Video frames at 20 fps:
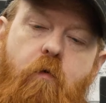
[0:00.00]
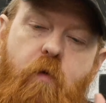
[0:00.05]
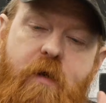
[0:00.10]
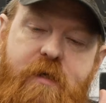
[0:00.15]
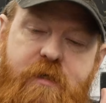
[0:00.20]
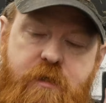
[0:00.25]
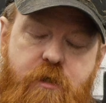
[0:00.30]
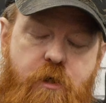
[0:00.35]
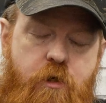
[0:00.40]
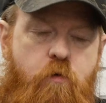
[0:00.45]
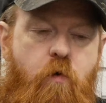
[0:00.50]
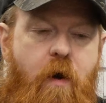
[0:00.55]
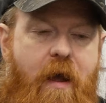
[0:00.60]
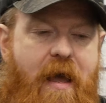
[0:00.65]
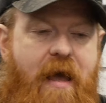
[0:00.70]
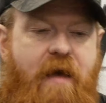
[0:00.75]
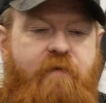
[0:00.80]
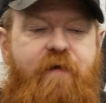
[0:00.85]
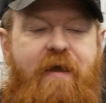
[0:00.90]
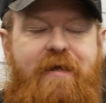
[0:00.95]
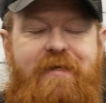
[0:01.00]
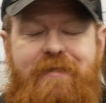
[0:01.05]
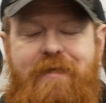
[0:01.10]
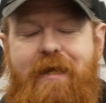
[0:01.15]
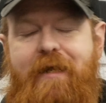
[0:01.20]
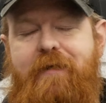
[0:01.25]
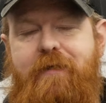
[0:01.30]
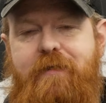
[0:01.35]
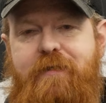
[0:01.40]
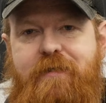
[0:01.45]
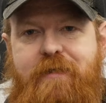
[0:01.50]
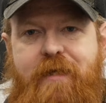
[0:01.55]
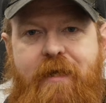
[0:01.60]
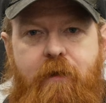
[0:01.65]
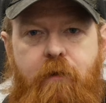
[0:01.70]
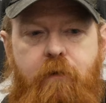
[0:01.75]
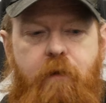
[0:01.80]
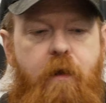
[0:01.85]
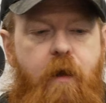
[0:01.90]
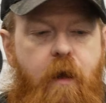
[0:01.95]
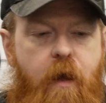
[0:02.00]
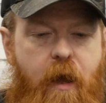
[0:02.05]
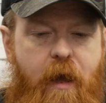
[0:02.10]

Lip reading: we do have a stainless steel